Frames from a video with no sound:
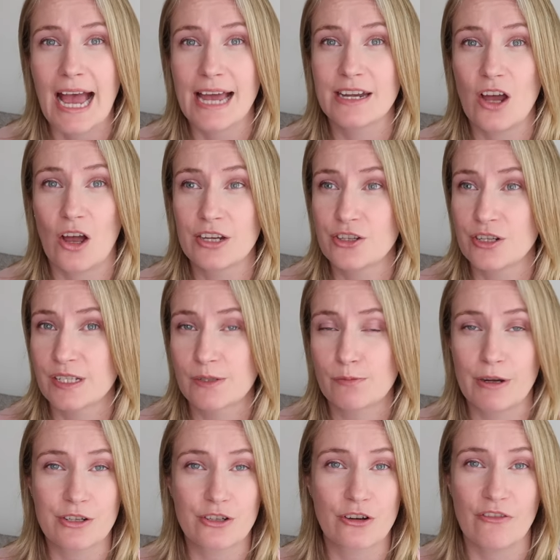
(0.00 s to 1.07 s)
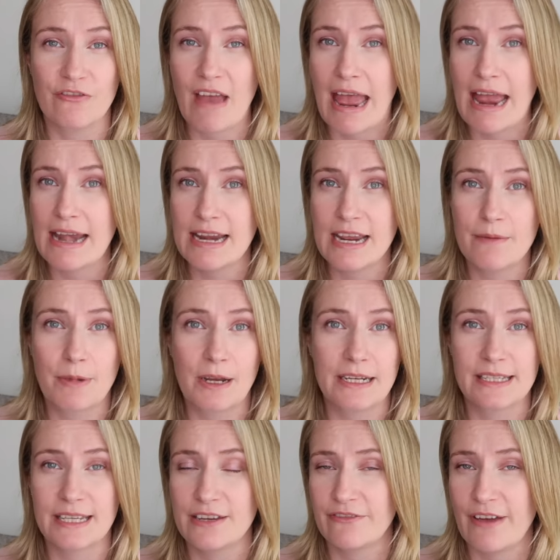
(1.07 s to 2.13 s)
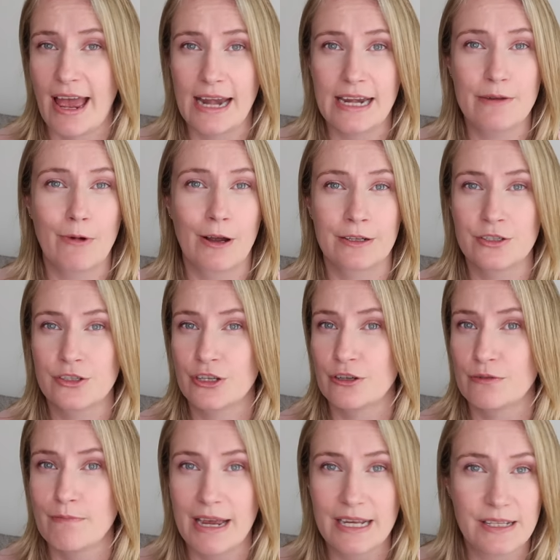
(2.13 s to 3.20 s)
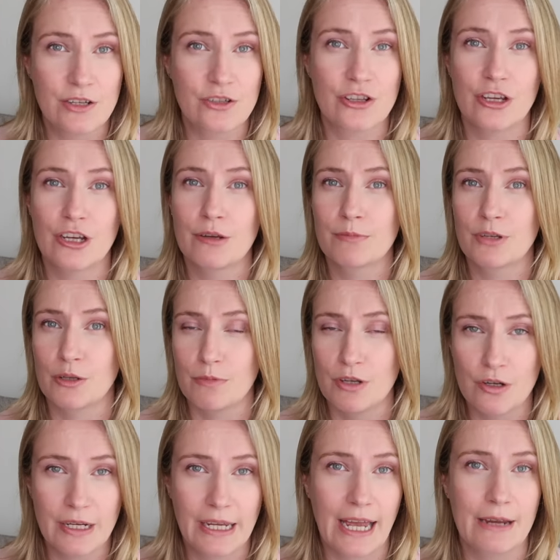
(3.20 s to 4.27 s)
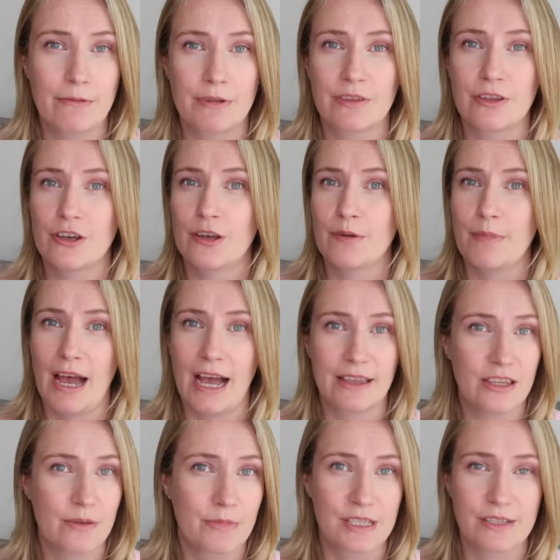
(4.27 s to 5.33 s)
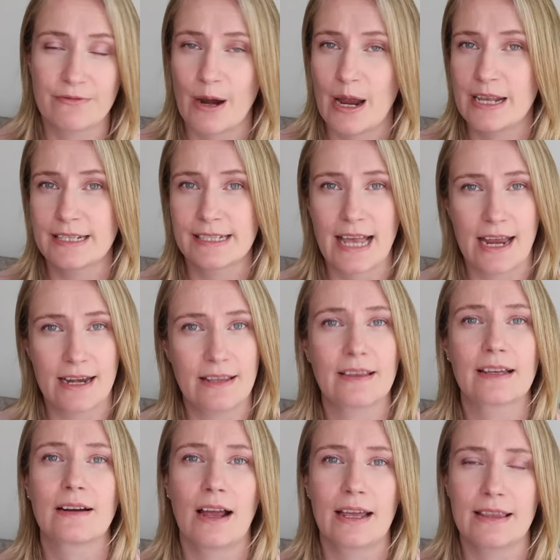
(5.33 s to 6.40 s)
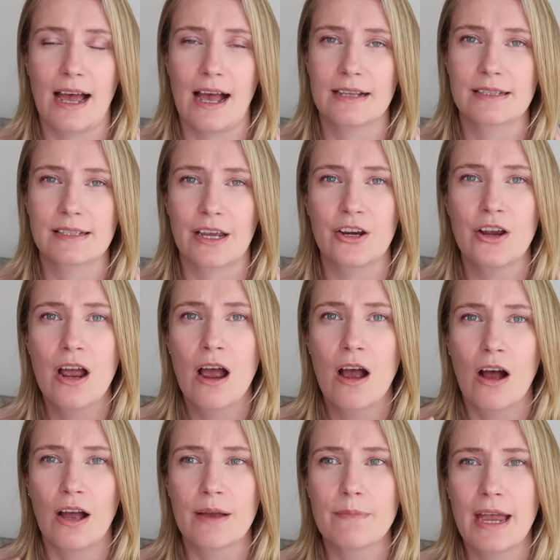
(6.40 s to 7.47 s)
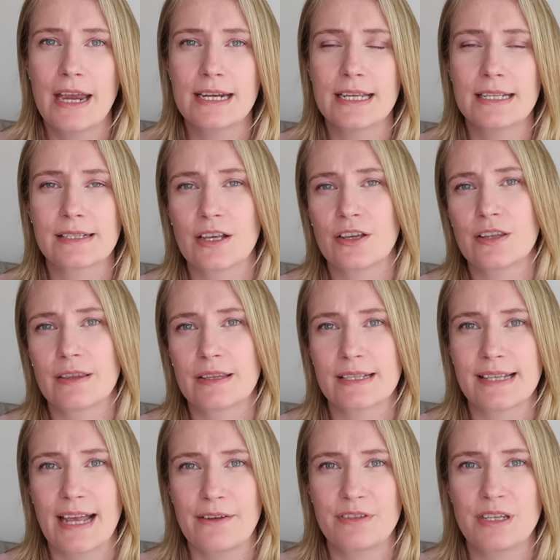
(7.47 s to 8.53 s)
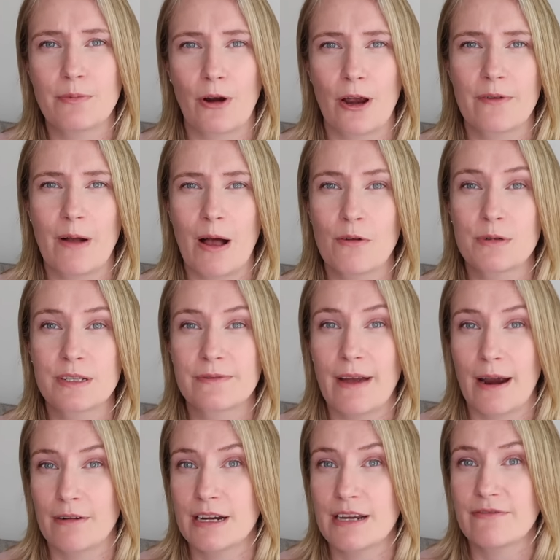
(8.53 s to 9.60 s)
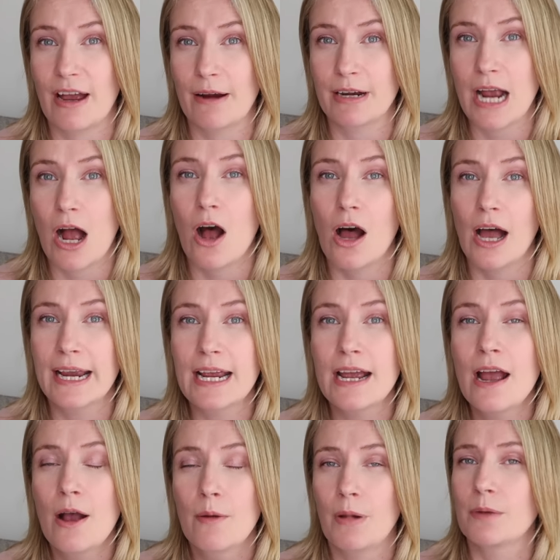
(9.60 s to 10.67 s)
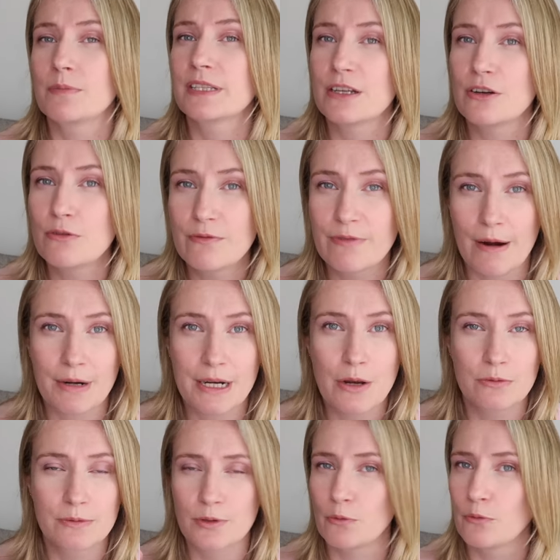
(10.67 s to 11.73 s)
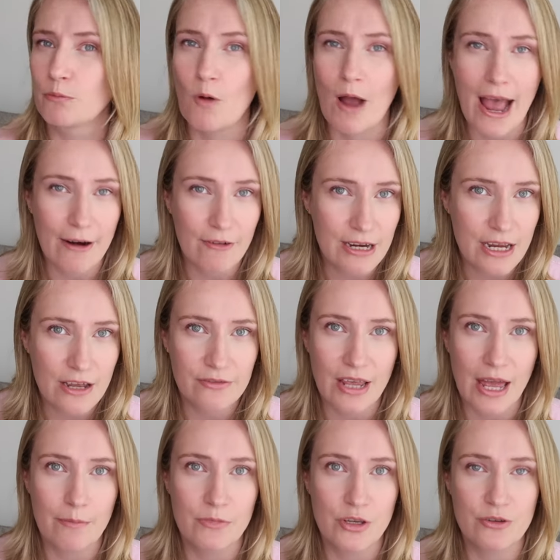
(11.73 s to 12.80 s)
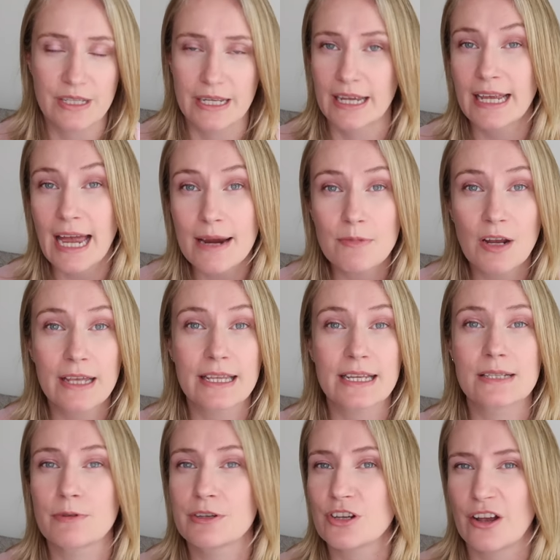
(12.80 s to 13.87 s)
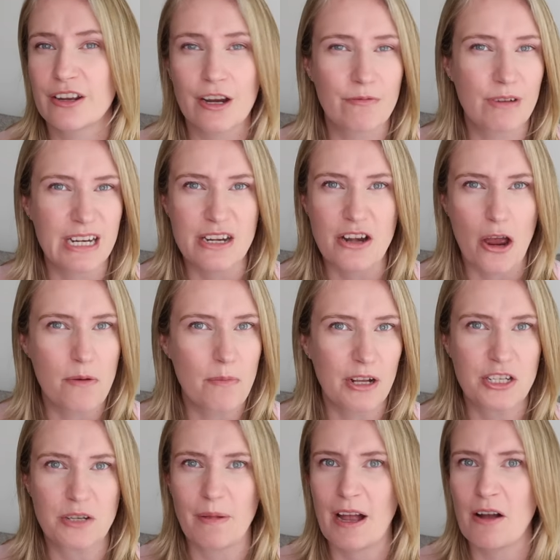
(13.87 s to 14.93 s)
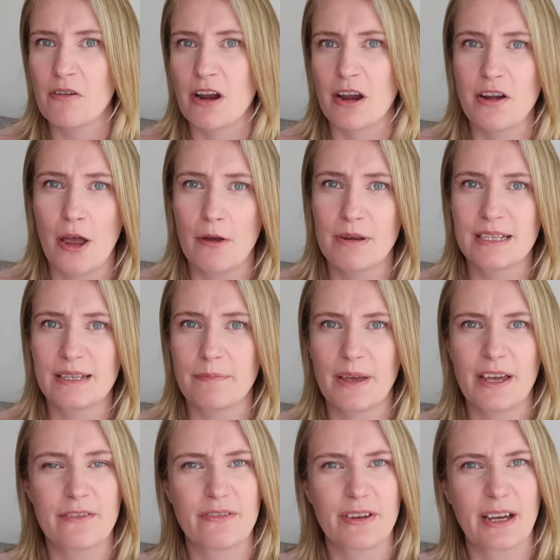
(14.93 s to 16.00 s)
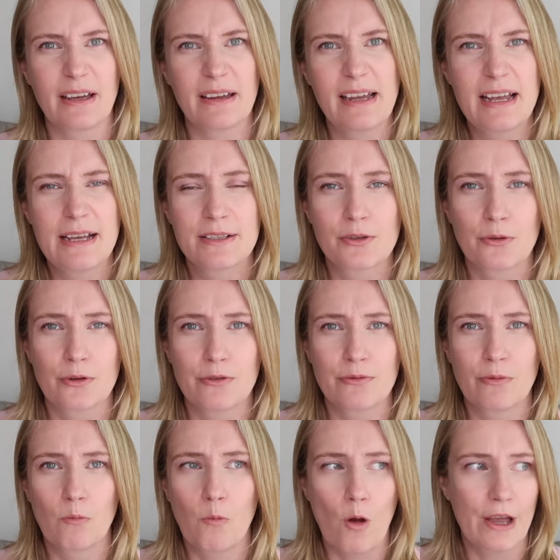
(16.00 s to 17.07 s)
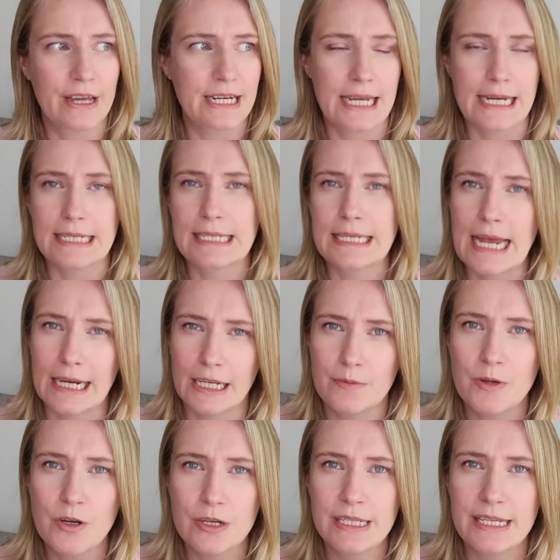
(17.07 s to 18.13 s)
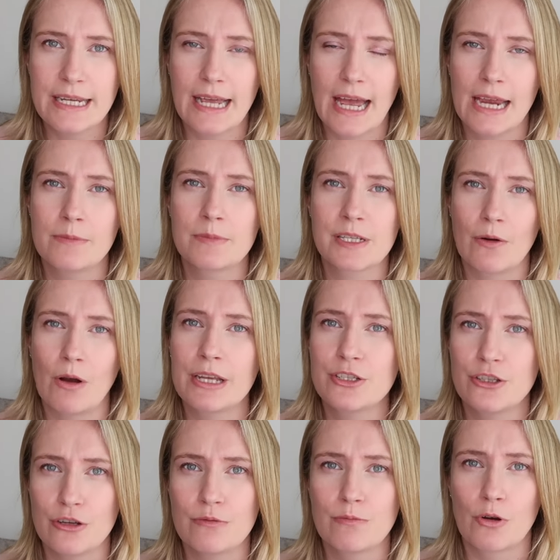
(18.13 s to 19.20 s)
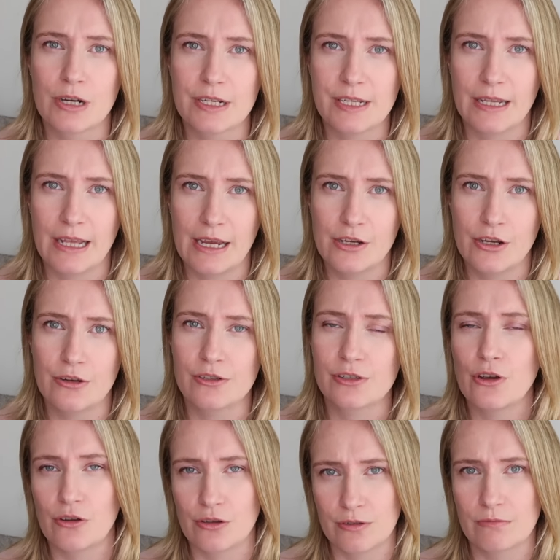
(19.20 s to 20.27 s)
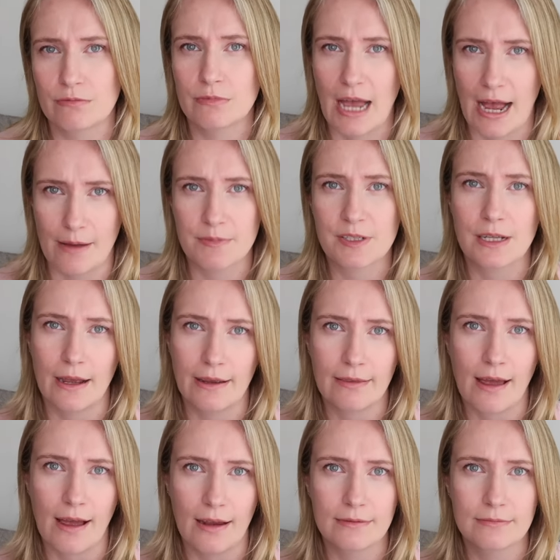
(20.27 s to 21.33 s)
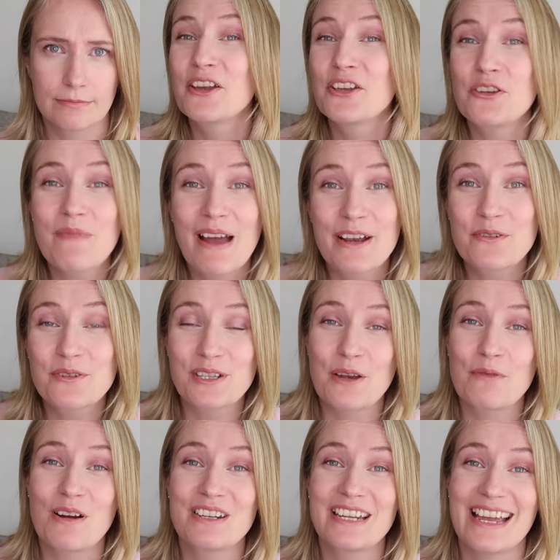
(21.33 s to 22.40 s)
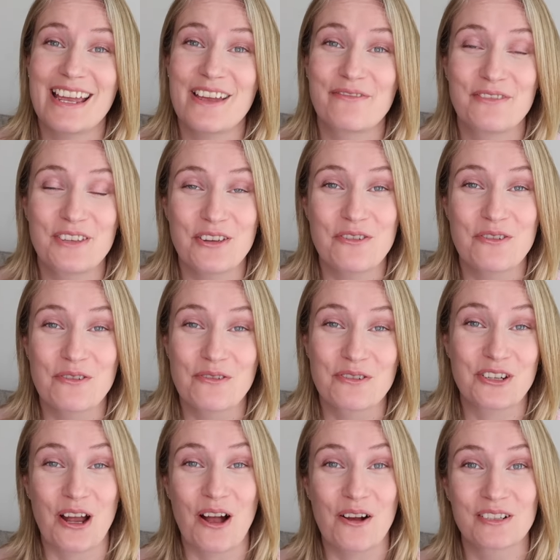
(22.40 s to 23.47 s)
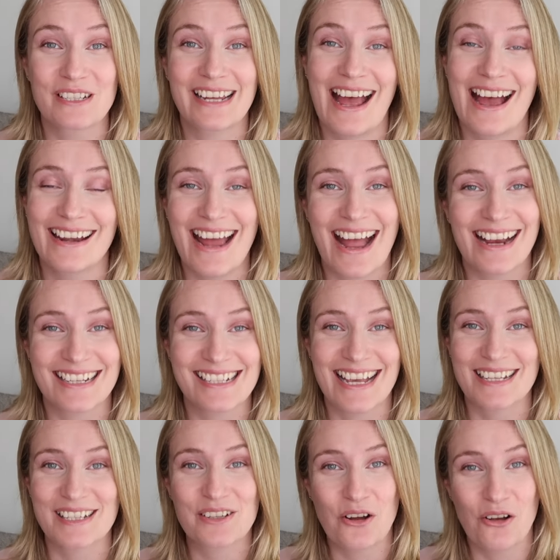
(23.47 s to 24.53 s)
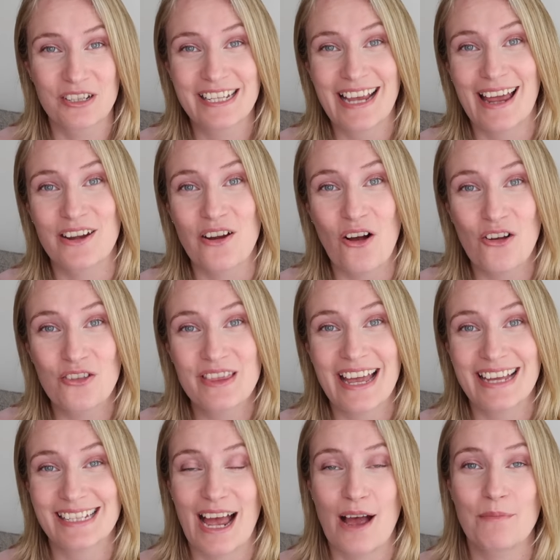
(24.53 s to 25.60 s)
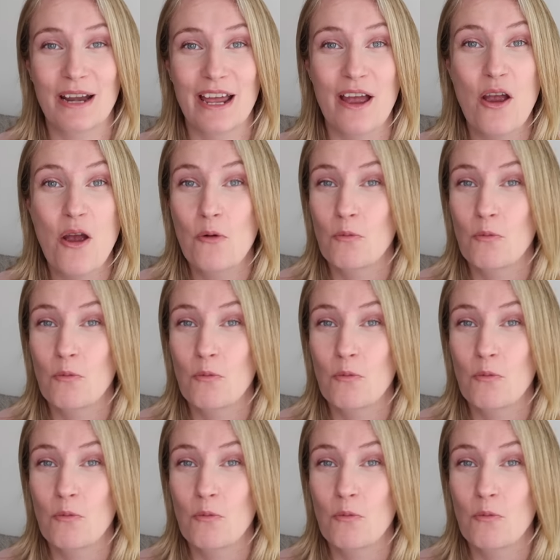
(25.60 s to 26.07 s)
and I just switched off any ability for anyone to message them, communicate with them, add them as friends, anything like that. So I made it so that the safety profile was very, very high, but I'm still very sort of wary of them using a game like this, which I don't really know know much about and I know is a bit of a sort of wider internet community game, so I do monitor their use on apps like that. You may also wonder if your child can access content on their tablet